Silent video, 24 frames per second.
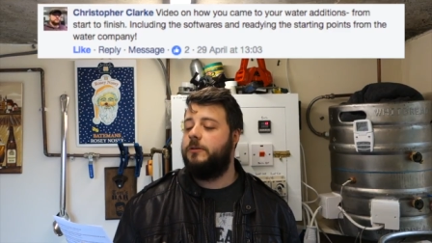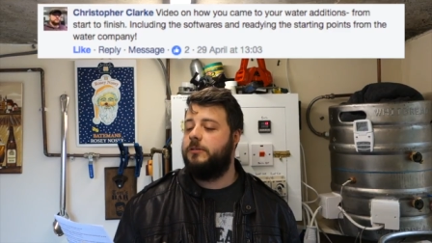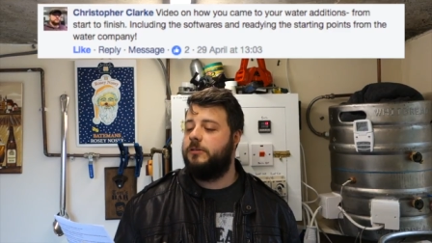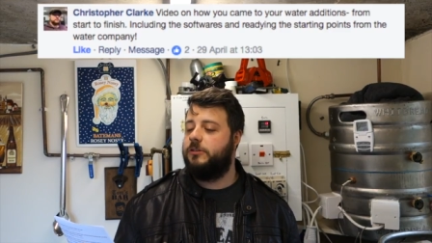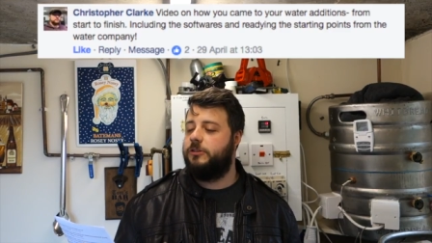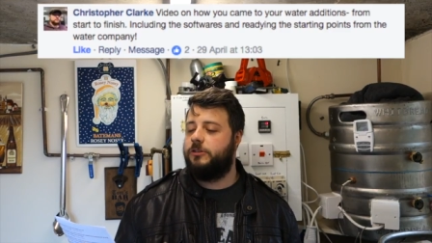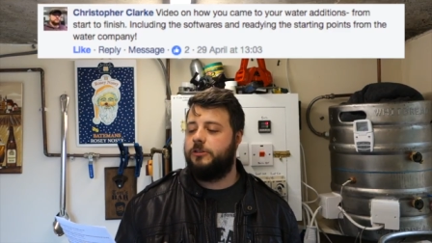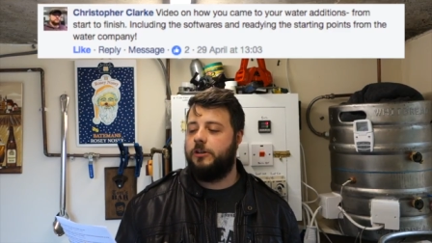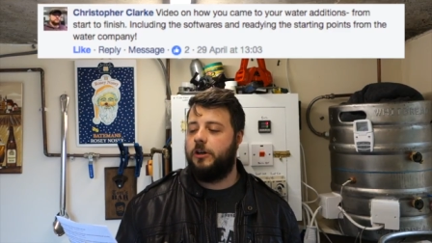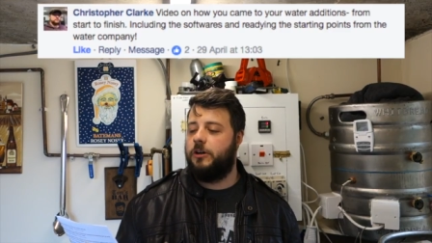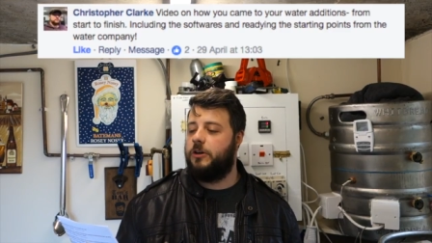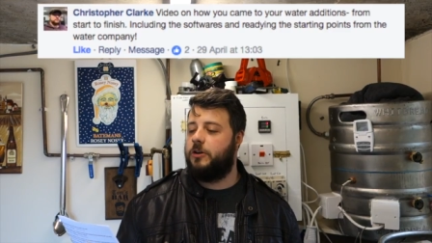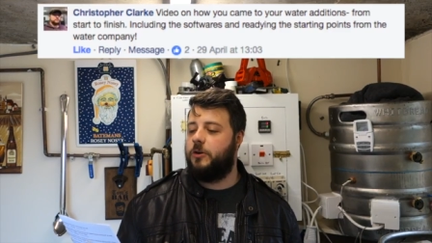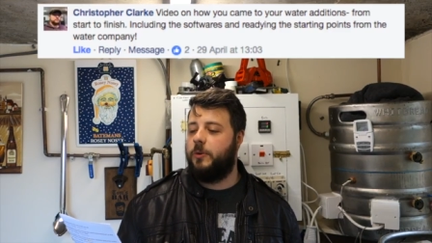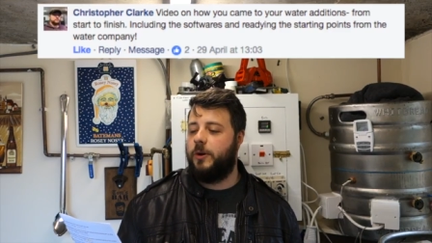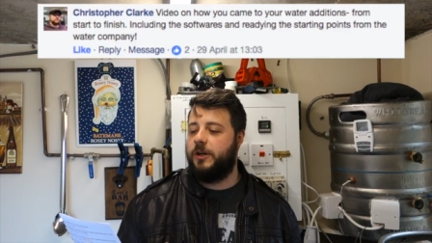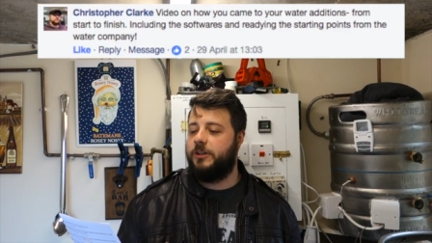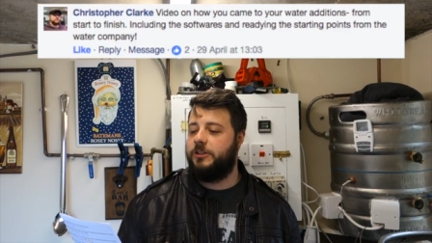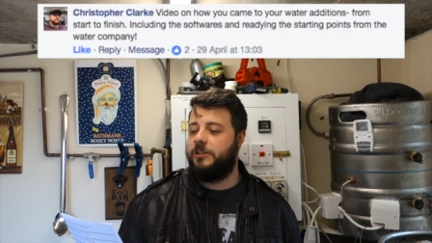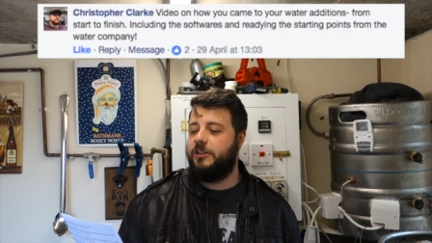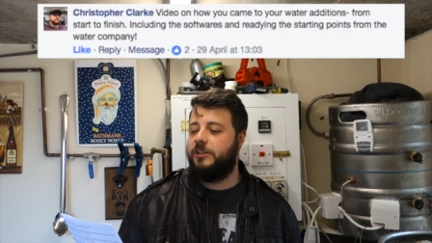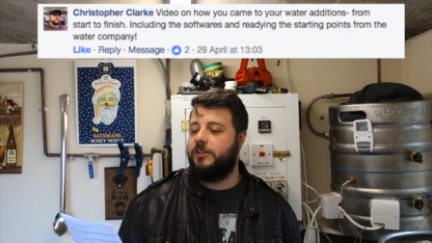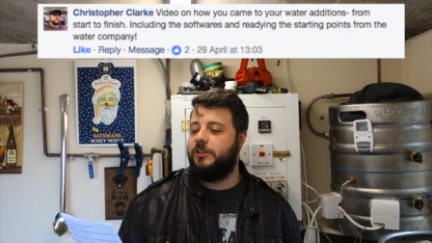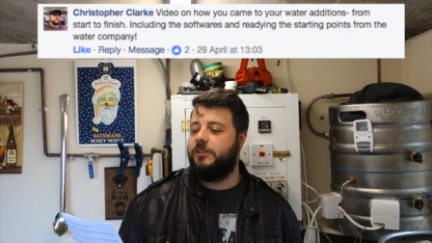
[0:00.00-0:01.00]
It's not a
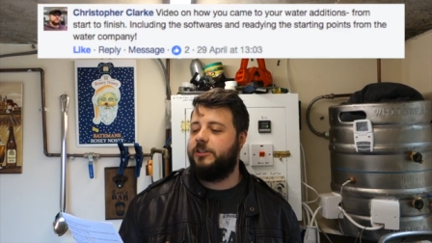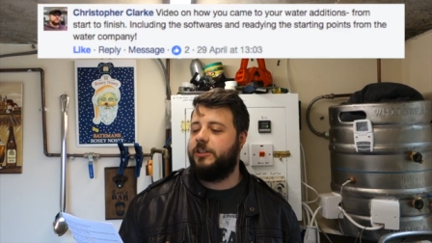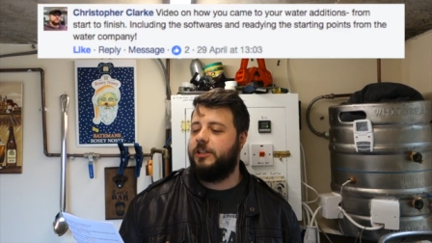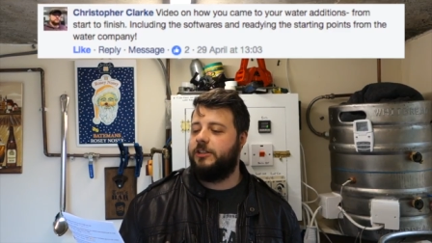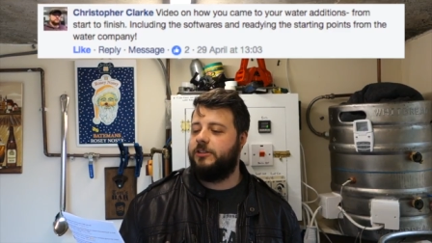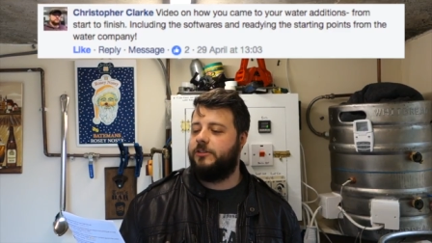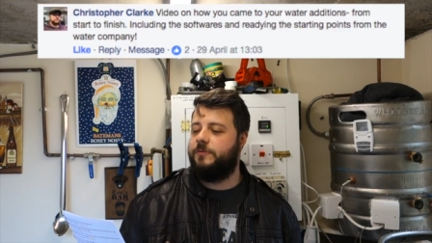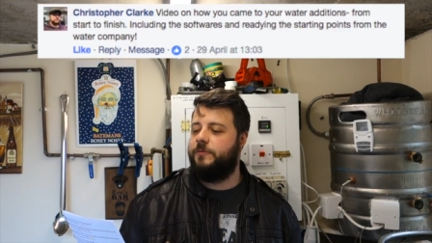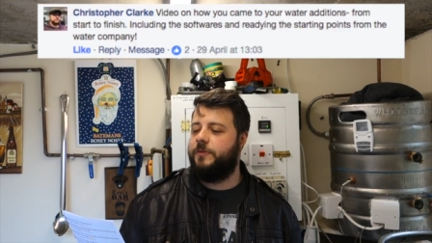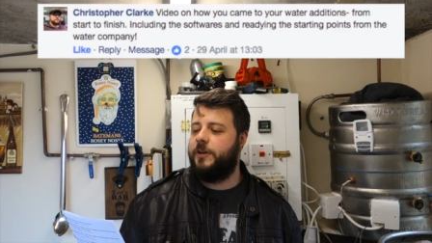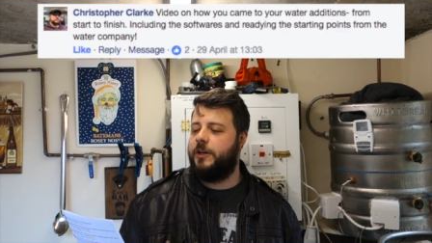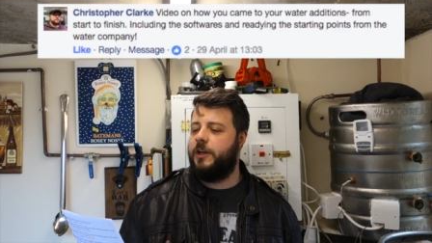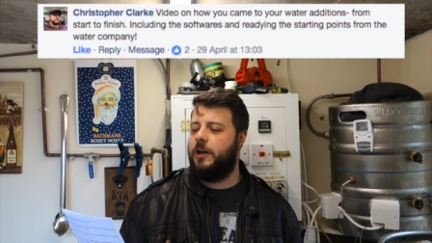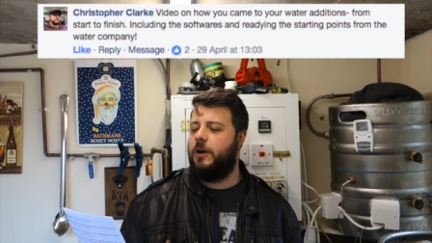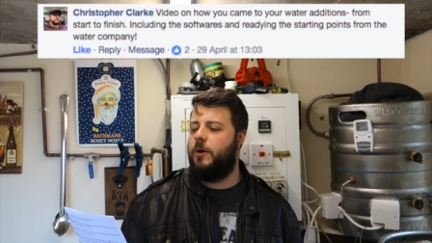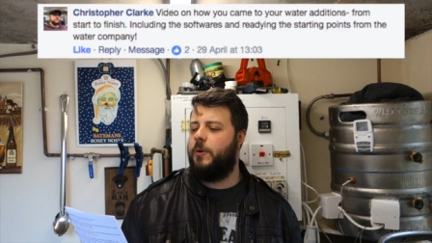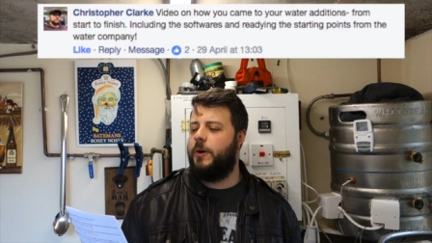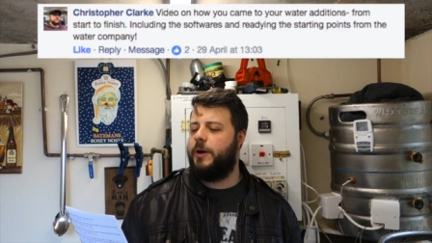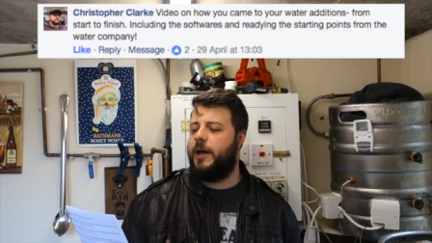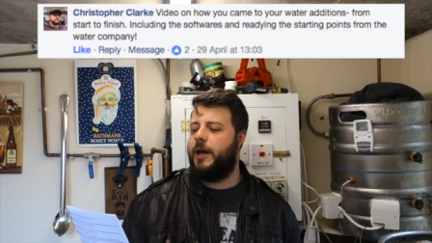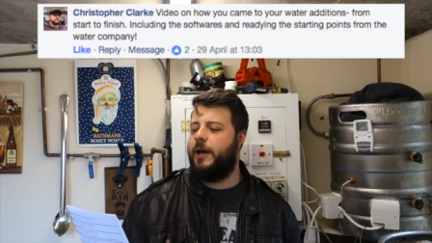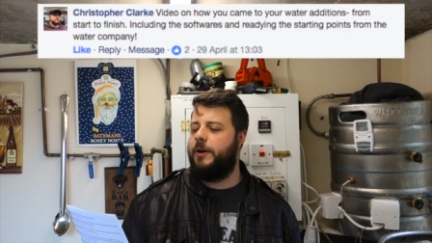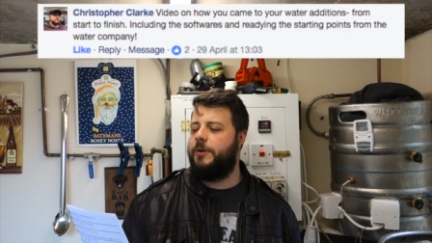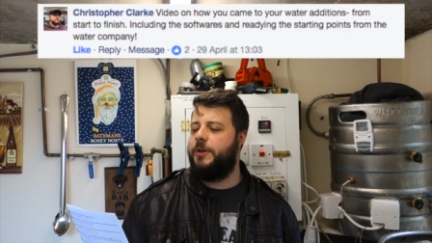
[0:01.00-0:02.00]
question. It says, video
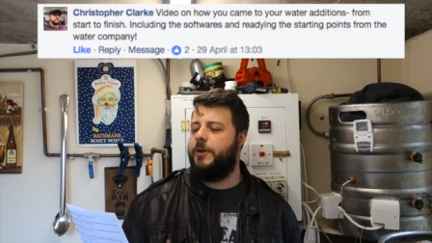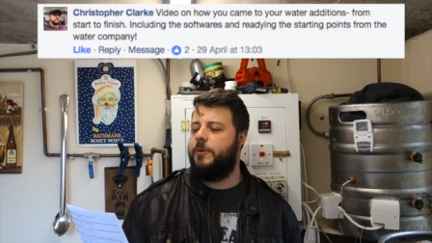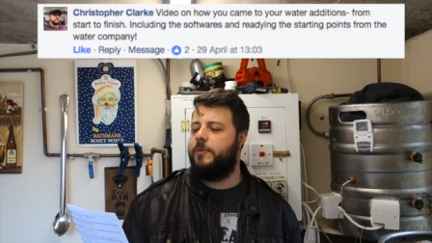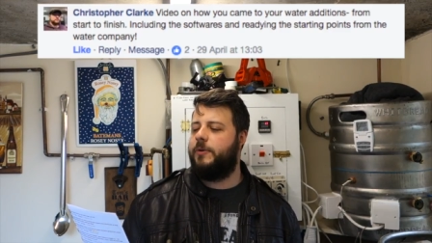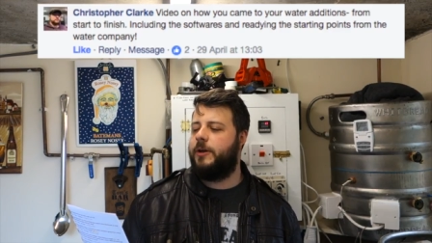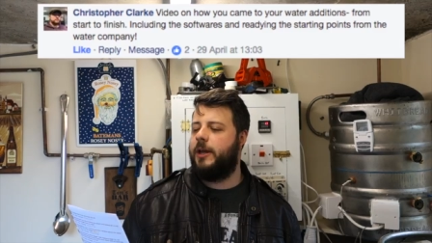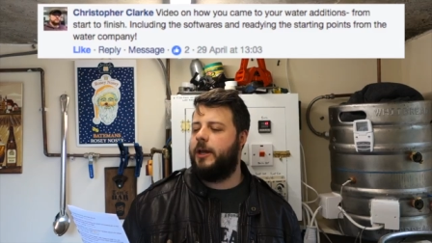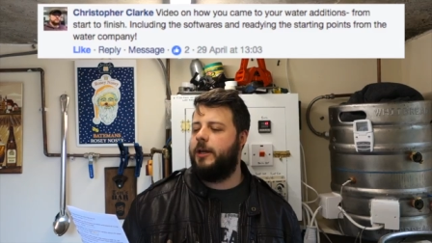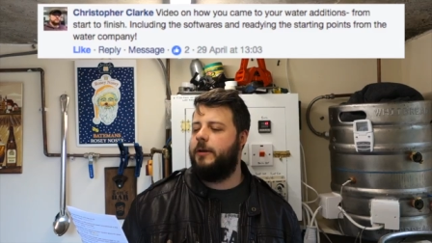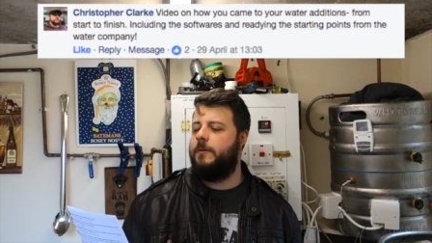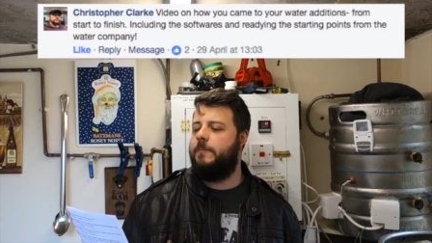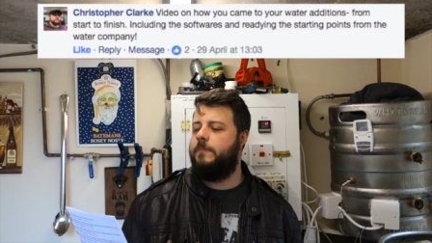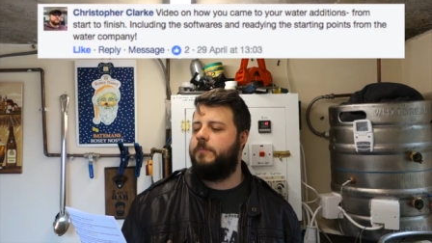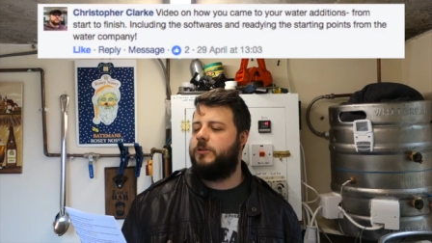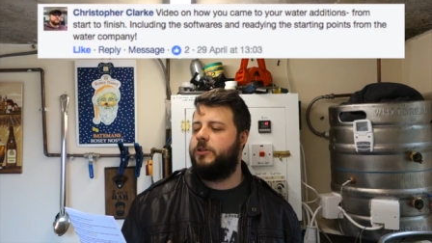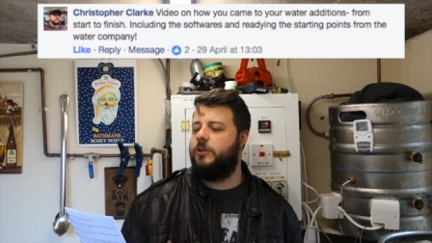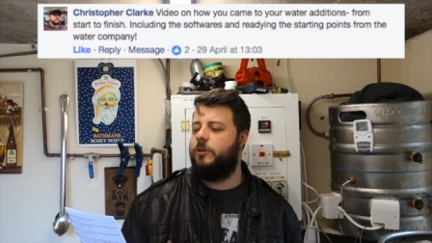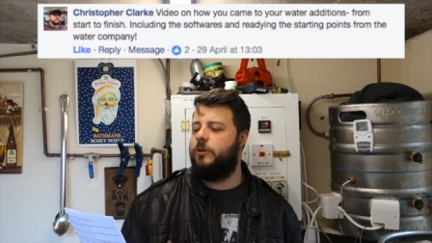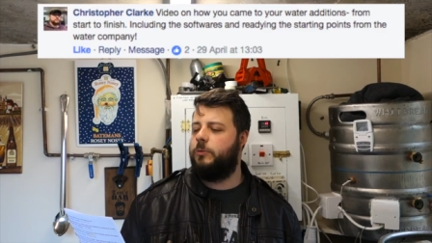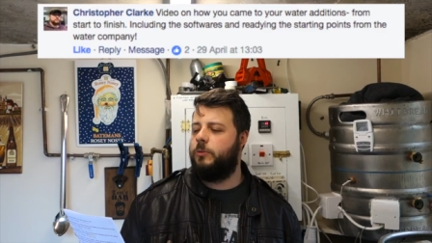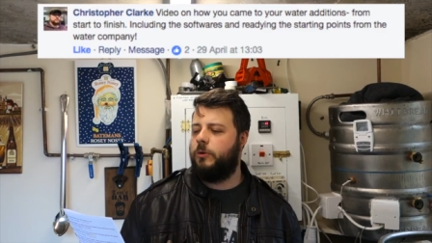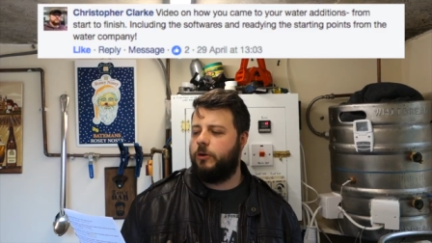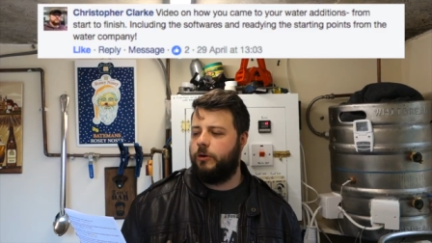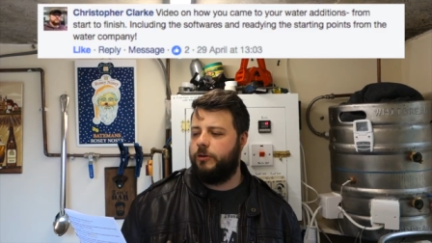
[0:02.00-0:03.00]
on how you came to
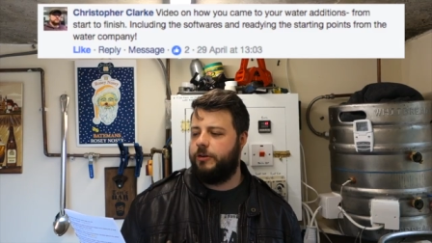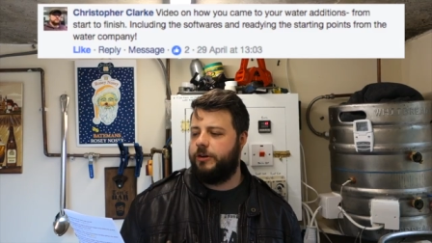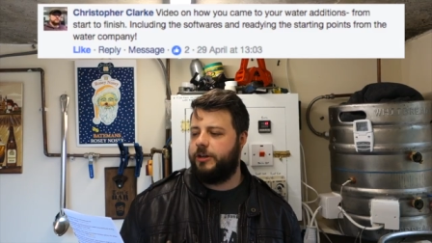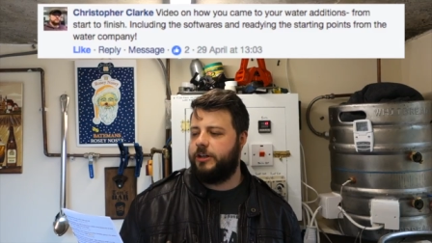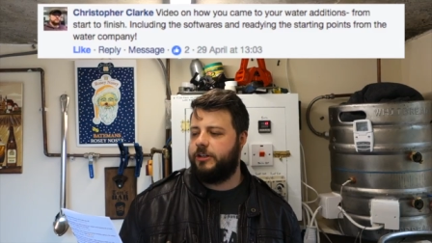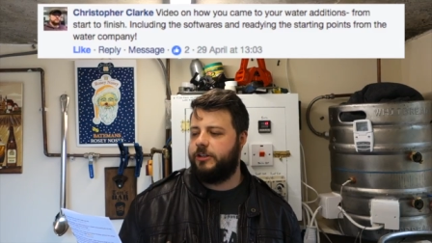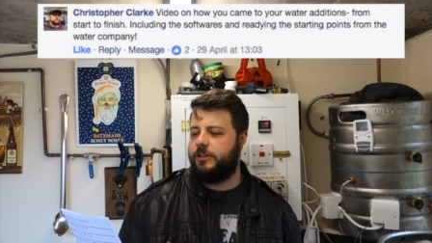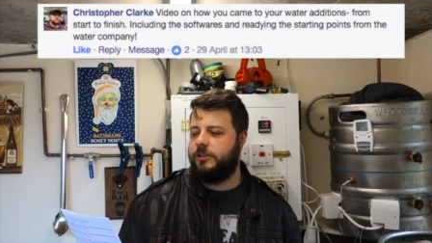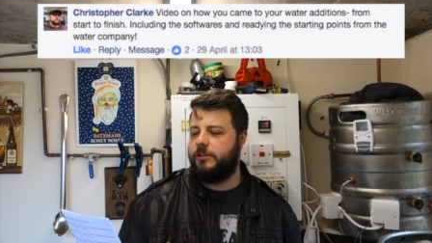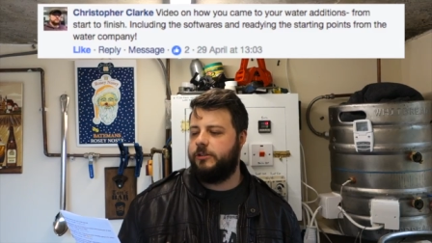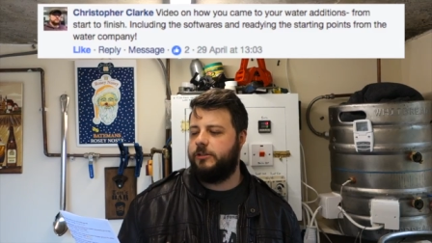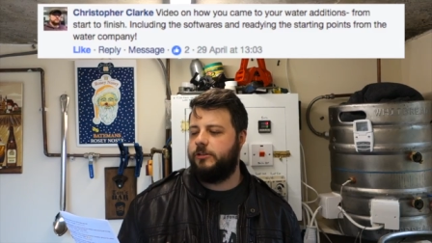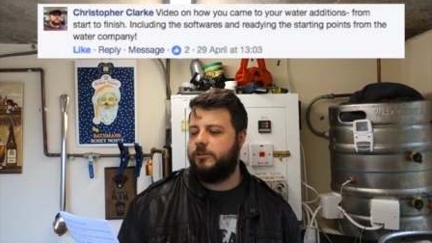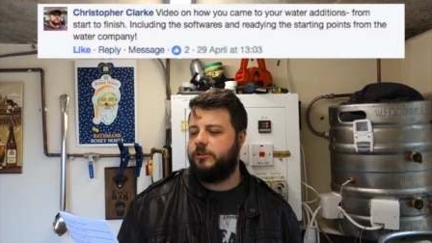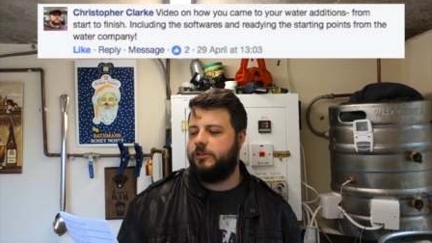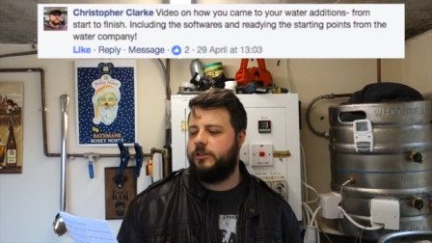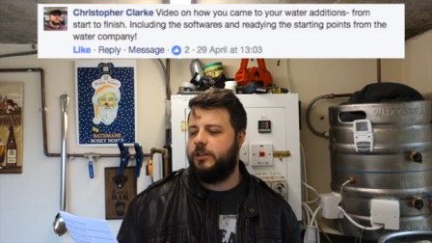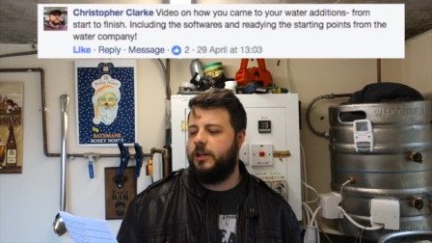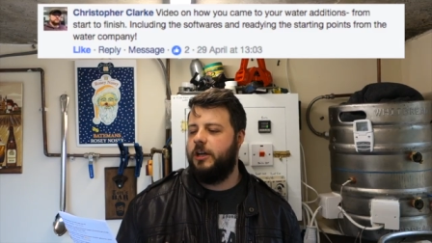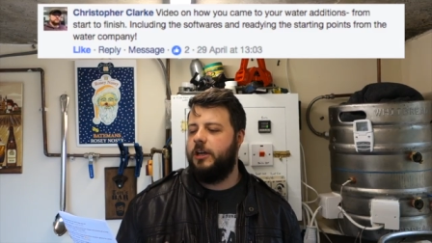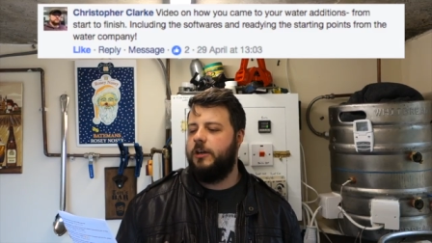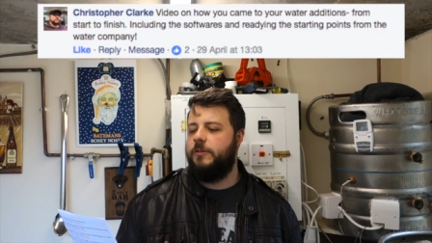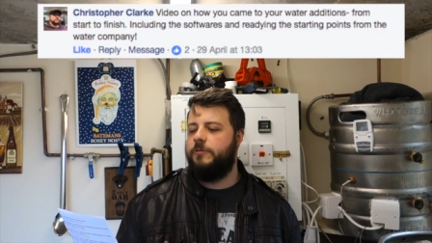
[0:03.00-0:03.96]
your water additions